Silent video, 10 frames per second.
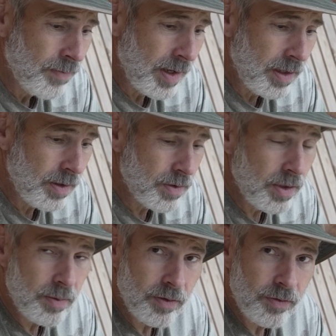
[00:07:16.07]
and he was
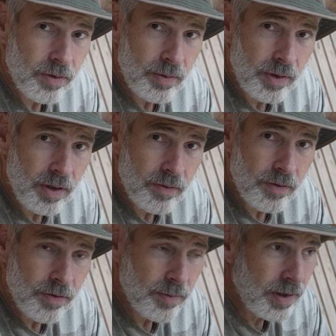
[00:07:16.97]
able to fully
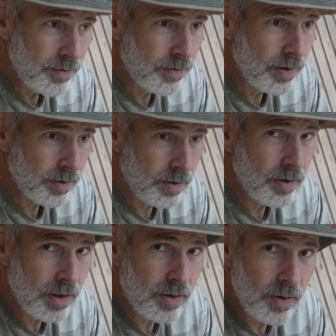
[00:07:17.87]
recover from that fair, a
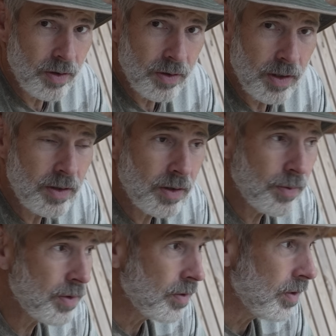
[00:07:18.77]
lot quicker than I thought
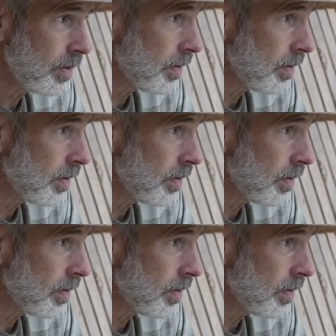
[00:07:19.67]
he was going